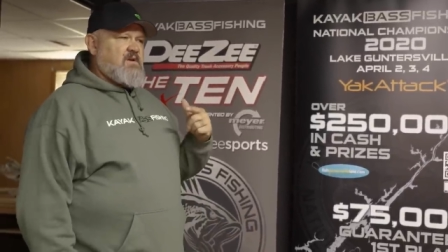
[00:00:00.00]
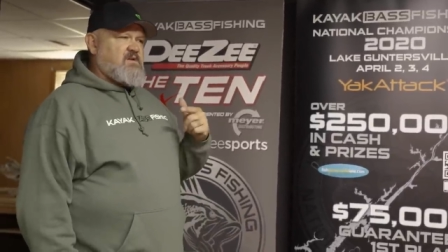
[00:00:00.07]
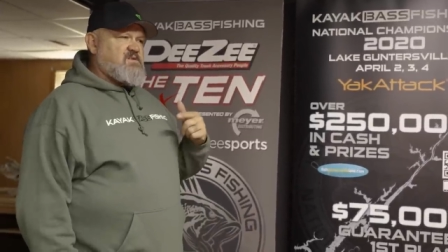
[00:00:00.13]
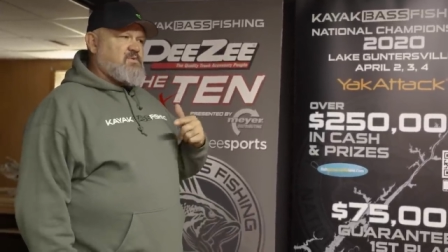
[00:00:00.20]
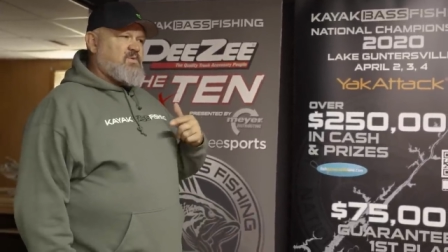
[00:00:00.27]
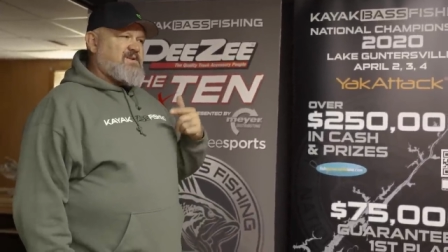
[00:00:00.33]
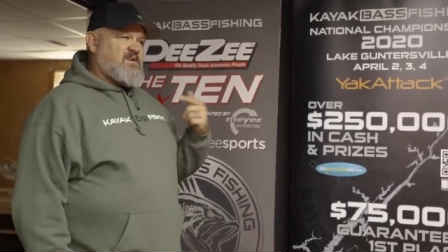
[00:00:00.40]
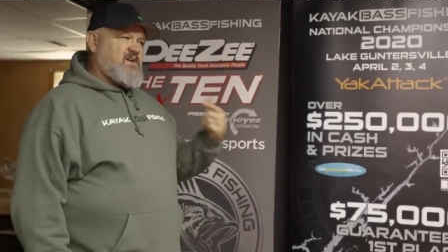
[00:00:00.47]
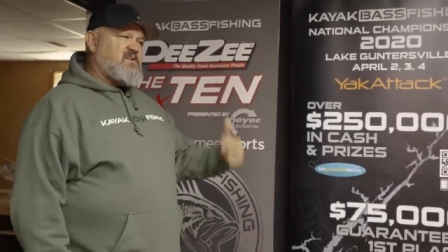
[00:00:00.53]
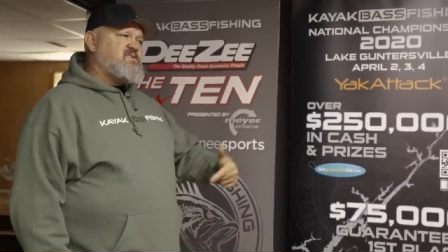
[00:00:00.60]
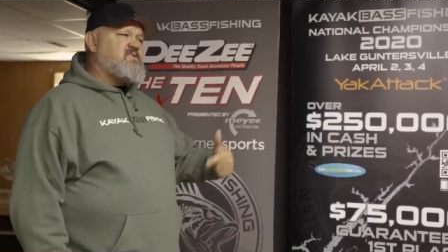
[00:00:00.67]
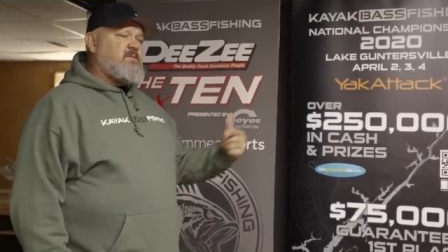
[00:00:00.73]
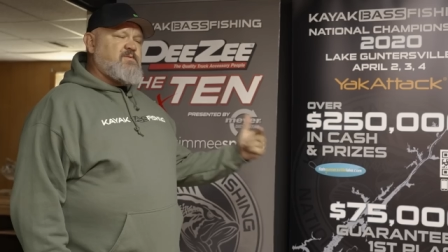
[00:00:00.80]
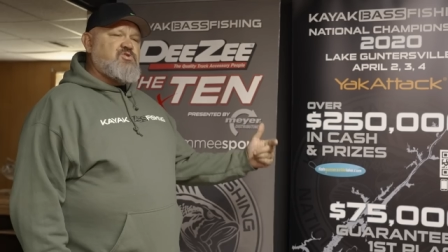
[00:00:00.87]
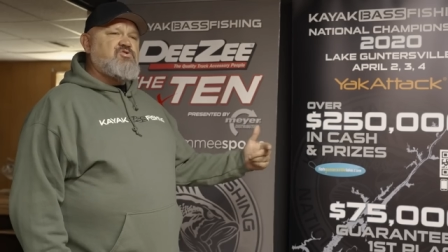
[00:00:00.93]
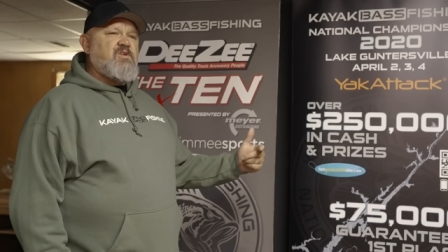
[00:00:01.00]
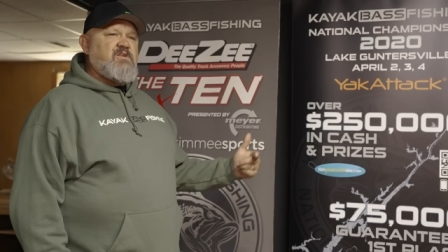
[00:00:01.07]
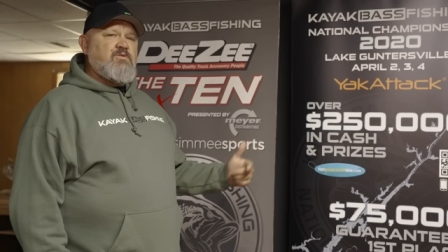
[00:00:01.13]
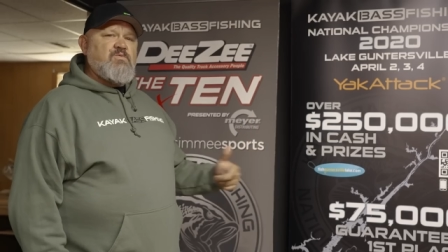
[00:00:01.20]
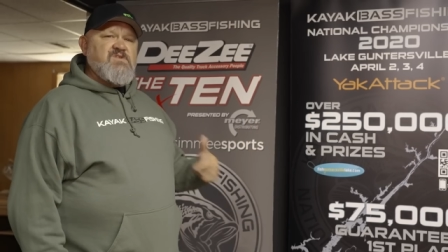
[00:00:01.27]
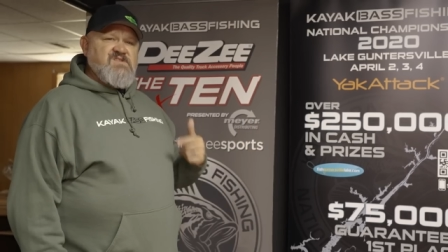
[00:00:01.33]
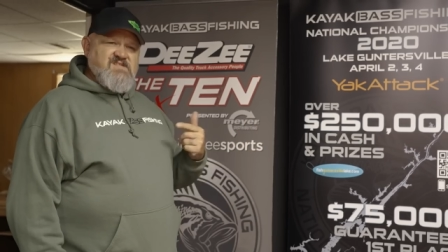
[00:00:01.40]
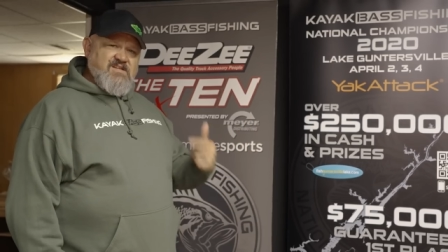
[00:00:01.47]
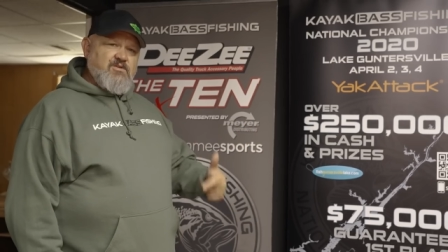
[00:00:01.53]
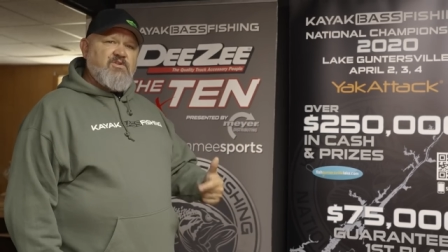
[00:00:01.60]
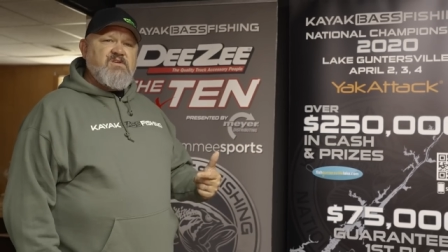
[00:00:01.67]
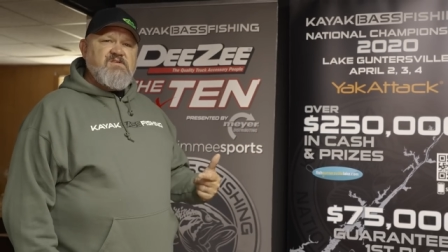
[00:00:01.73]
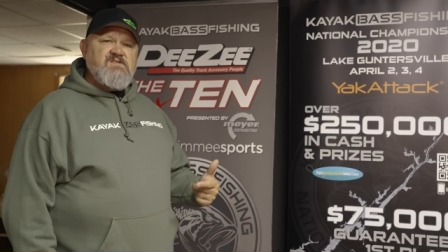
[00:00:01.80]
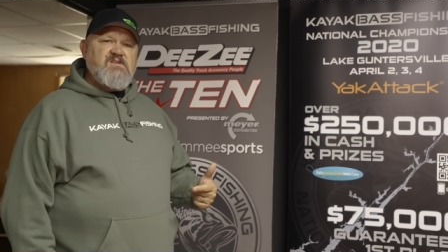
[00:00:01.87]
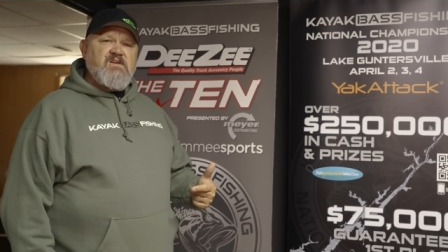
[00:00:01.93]
So it does demonstrate the
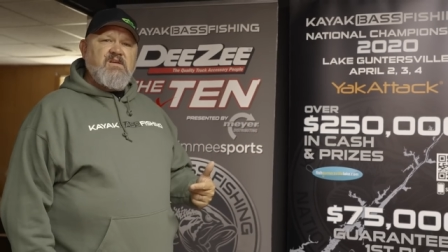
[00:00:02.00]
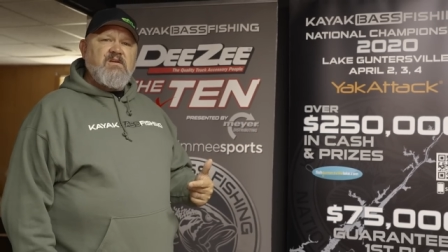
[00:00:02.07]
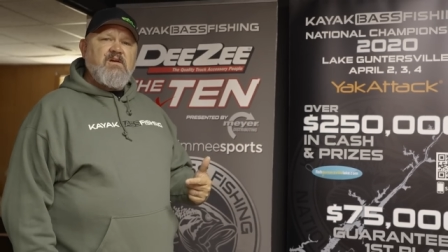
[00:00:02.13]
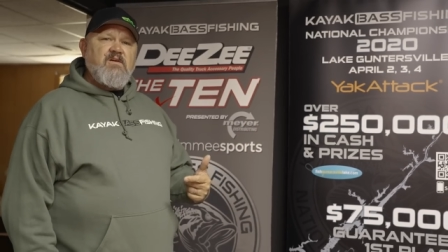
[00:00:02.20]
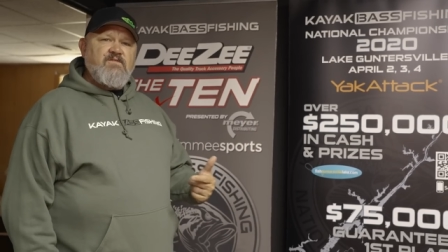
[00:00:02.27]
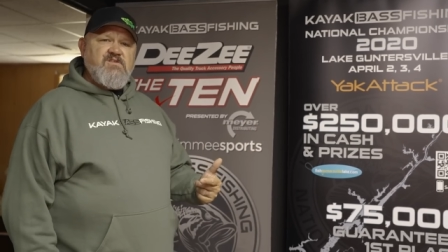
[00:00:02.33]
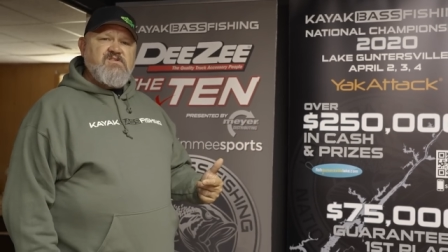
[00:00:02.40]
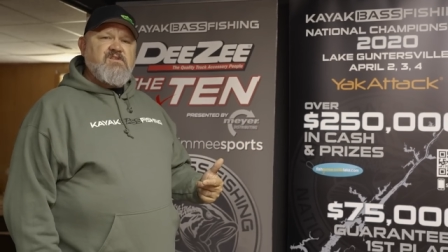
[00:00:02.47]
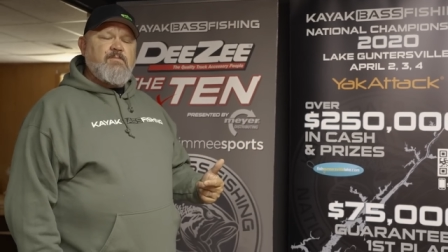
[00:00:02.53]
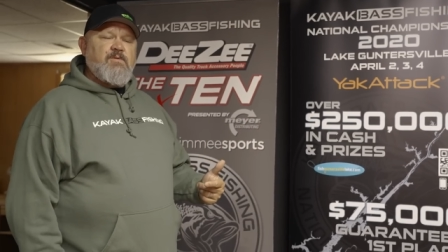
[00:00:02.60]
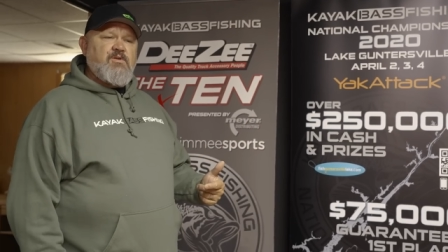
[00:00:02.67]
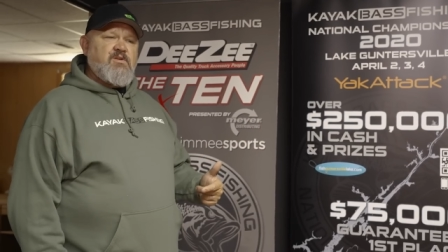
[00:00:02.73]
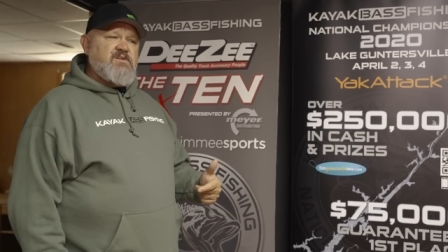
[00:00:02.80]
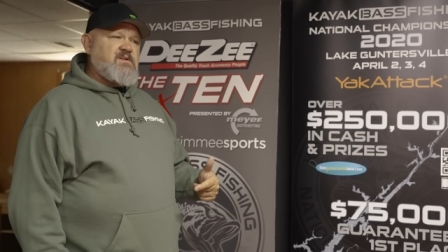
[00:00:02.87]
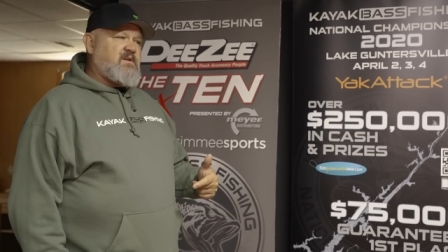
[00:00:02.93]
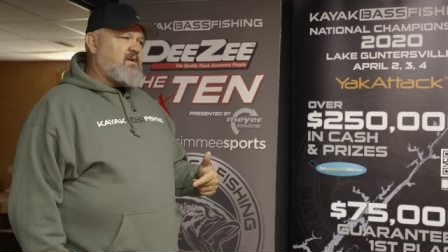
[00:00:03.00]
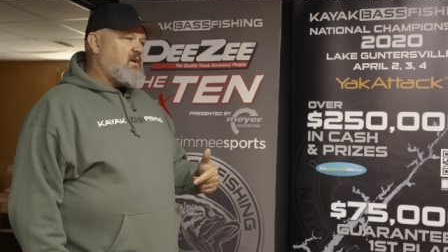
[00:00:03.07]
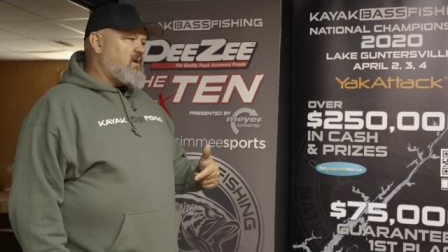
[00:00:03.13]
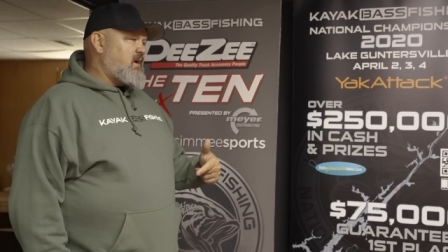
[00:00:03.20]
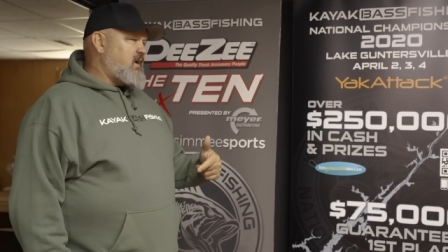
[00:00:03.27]
resiliency of this community.